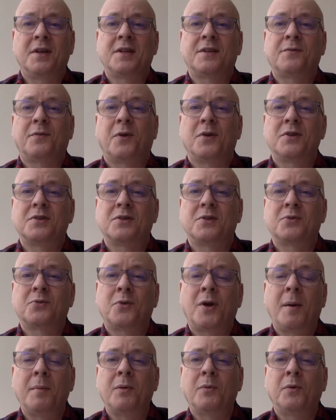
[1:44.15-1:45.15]
as far as
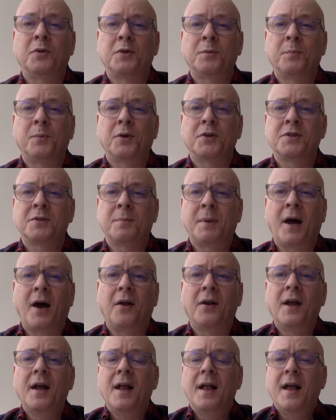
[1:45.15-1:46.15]
describing what the book's about.